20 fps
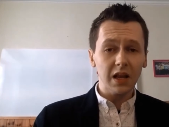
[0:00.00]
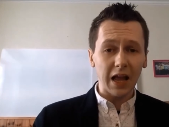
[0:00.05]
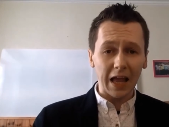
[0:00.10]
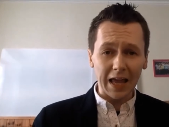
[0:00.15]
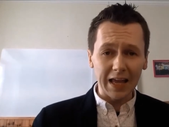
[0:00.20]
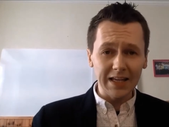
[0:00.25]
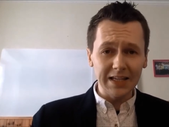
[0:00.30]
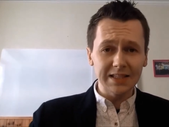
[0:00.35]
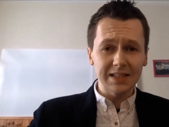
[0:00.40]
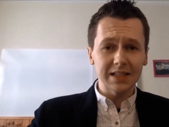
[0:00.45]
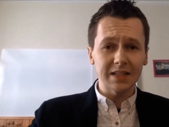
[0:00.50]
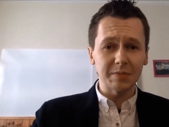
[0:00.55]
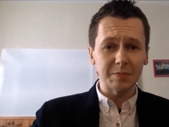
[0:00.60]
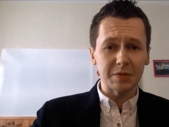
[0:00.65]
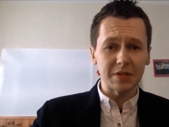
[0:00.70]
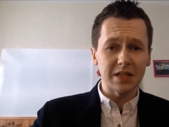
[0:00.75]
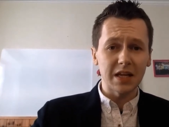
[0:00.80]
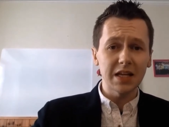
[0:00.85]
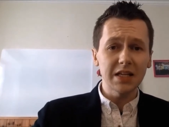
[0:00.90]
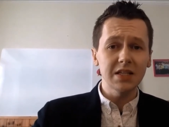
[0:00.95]

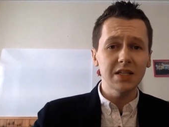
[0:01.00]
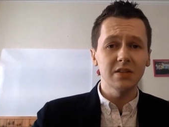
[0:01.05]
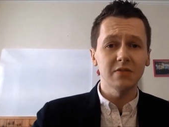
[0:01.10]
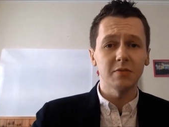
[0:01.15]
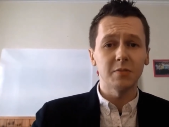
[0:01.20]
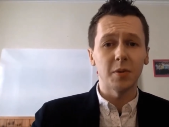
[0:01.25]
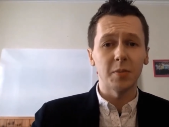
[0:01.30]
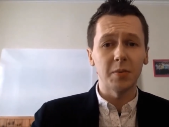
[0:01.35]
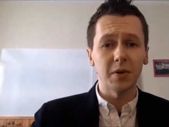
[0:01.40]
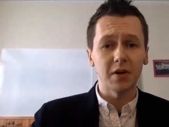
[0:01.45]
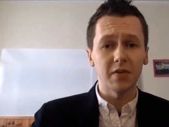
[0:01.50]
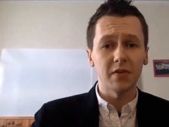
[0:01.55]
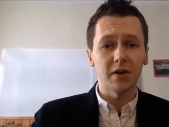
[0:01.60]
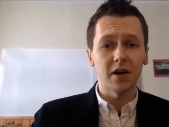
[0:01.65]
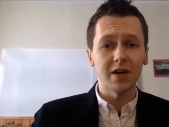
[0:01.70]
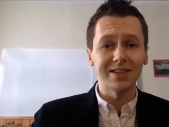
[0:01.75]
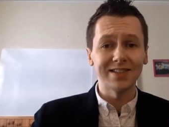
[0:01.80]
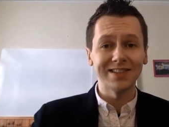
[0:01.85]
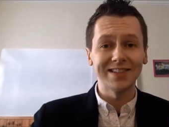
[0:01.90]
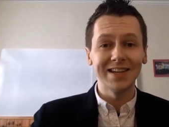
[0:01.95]
86% in the Republic of
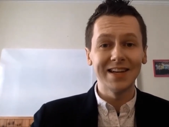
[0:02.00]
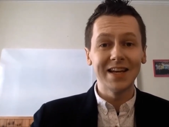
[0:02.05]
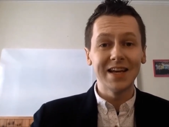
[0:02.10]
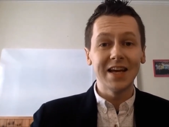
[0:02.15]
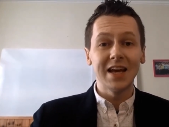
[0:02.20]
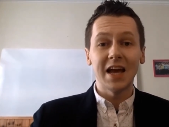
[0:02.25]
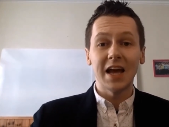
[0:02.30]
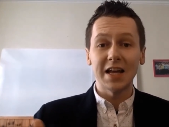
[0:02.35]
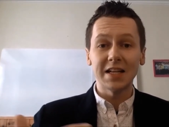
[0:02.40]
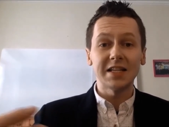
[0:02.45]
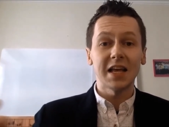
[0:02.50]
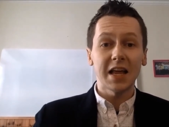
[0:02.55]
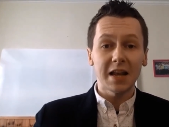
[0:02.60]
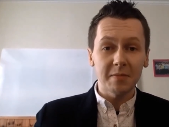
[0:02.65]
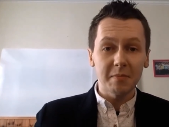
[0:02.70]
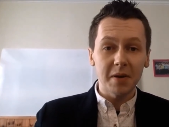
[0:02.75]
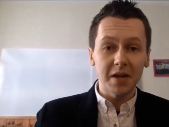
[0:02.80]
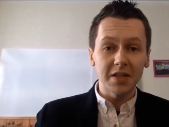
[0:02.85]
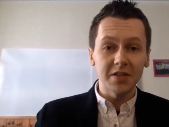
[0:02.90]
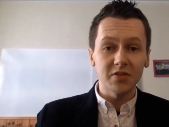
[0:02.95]
Ireland, attend
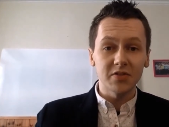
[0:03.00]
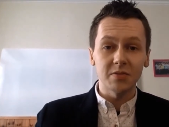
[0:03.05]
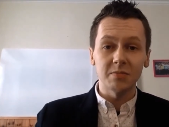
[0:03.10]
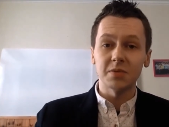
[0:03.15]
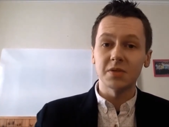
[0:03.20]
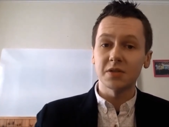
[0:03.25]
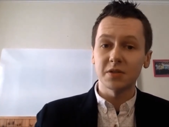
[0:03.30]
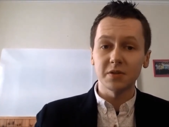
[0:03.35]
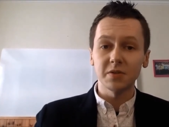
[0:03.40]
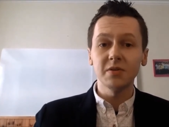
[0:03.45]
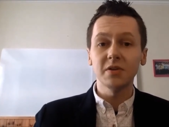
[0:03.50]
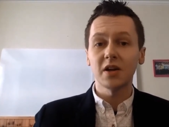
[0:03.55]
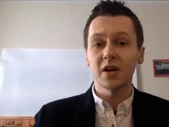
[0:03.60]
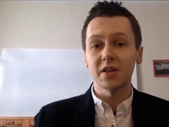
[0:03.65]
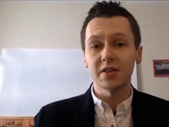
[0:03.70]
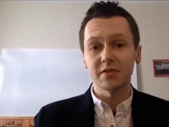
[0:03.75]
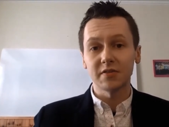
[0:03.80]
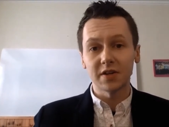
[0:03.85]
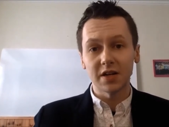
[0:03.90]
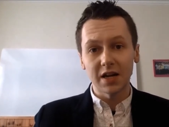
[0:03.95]
mainstream school
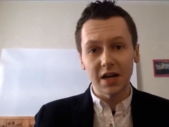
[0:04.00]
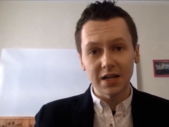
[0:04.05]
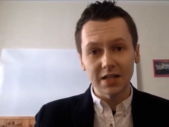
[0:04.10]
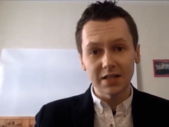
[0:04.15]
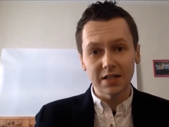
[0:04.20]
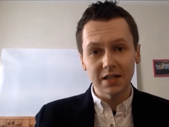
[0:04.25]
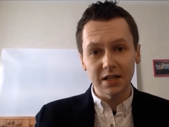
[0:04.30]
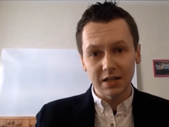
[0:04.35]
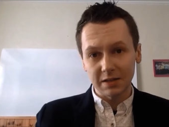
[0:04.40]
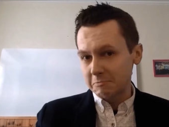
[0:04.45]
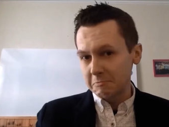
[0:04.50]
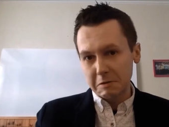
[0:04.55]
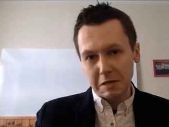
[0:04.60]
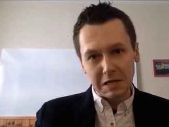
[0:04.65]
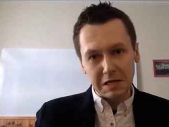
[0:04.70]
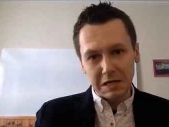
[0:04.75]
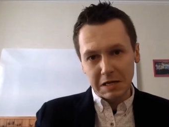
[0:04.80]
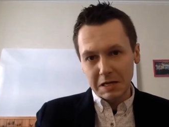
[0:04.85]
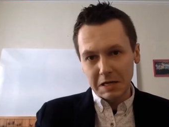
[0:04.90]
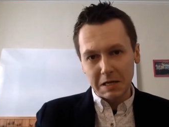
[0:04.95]
either in an ex-
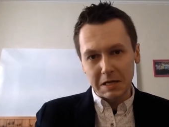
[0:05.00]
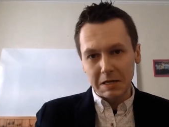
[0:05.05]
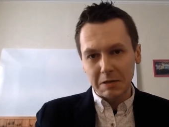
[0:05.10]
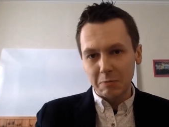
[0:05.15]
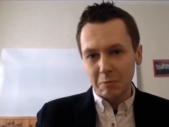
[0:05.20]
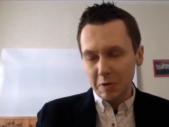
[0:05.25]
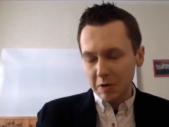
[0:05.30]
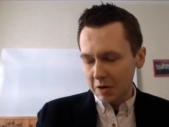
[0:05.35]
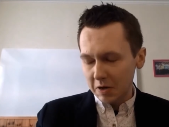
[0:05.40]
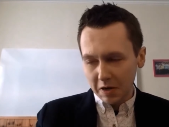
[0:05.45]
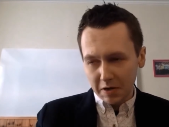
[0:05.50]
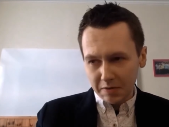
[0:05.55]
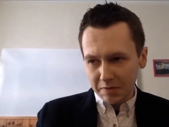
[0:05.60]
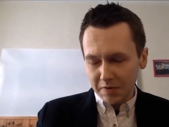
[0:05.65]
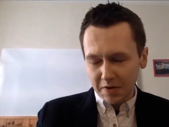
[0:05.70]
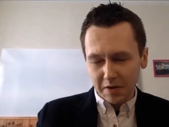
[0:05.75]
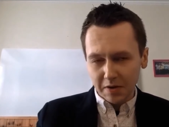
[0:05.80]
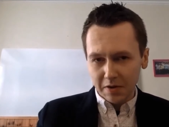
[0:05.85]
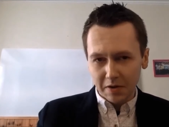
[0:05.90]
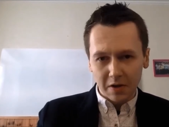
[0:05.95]
either
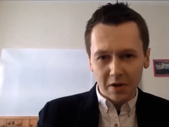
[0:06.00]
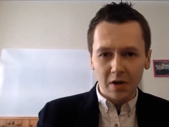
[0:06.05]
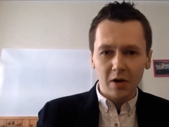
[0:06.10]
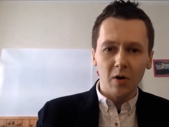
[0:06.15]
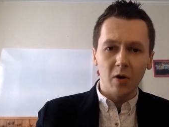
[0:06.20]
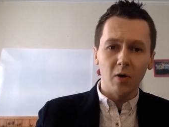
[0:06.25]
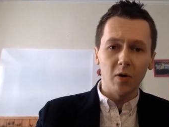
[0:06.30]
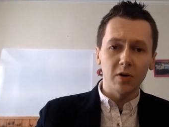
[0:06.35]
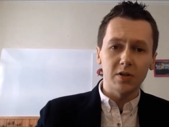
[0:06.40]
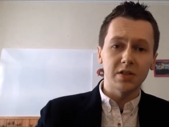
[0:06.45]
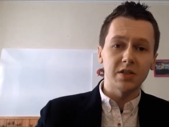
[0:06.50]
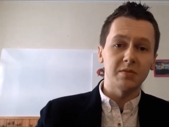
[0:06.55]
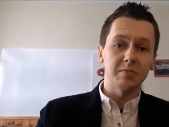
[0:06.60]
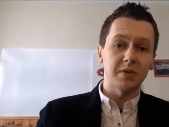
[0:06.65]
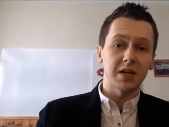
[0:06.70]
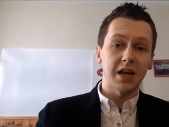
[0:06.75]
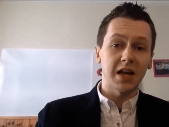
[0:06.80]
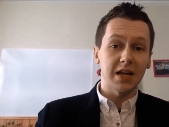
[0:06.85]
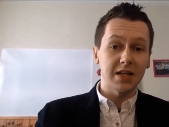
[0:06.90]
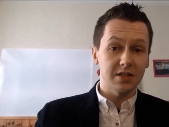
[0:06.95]
in a autism
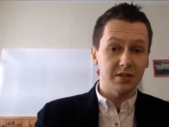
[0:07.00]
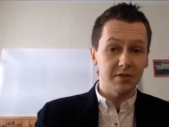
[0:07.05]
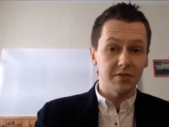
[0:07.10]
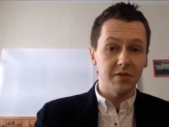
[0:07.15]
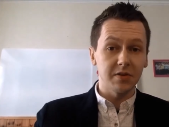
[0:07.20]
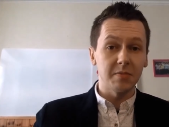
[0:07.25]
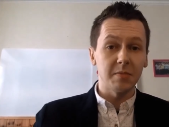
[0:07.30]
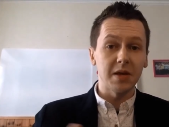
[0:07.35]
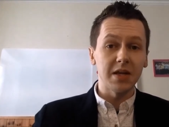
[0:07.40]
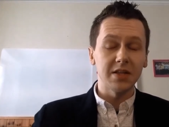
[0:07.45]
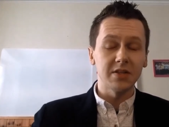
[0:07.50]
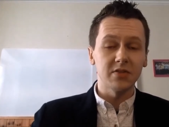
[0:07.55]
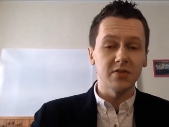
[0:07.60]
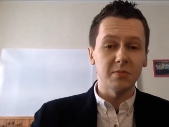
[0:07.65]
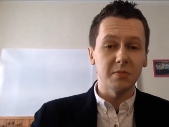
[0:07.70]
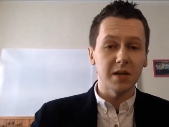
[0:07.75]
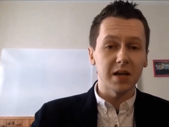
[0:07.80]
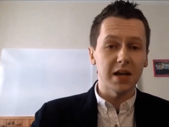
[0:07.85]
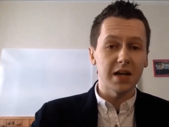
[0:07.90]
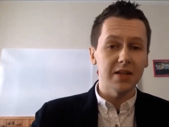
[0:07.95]
class or in a
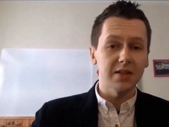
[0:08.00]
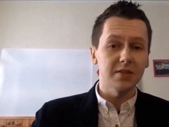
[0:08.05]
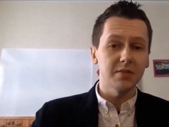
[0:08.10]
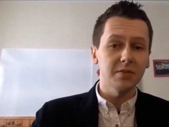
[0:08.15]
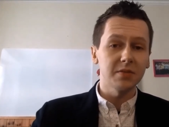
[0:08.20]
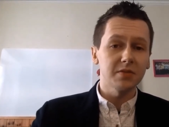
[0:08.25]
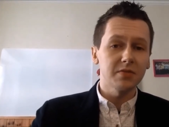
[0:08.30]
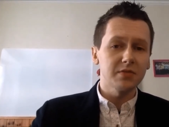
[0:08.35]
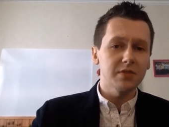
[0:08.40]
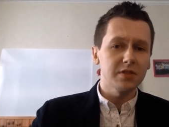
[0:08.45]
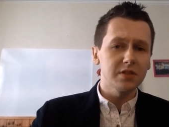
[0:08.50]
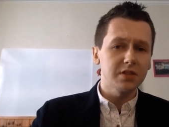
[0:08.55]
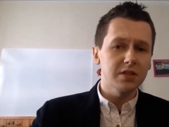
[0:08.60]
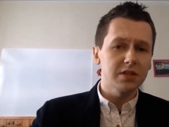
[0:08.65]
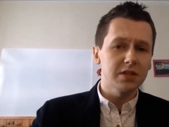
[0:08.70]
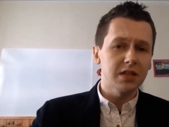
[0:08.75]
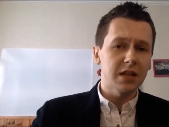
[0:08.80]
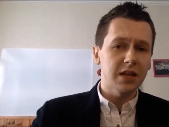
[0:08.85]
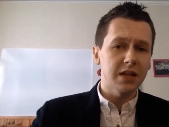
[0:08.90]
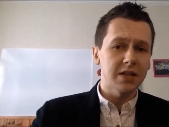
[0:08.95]
mainstream class. So as a result
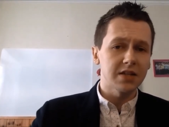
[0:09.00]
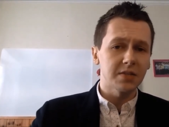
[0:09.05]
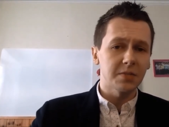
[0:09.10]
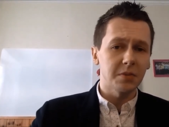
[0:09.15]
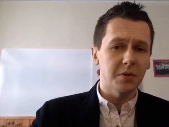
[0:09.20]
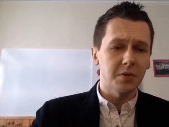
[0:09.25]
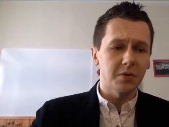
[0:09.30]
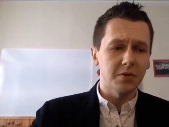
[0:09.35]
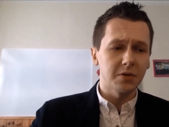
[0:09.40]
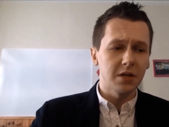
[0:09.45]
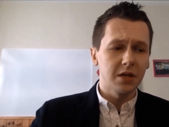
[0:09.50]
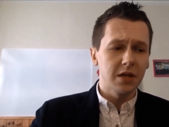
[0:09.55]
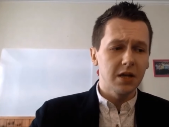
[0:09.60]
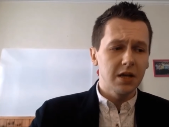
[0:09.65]
of that, I suppose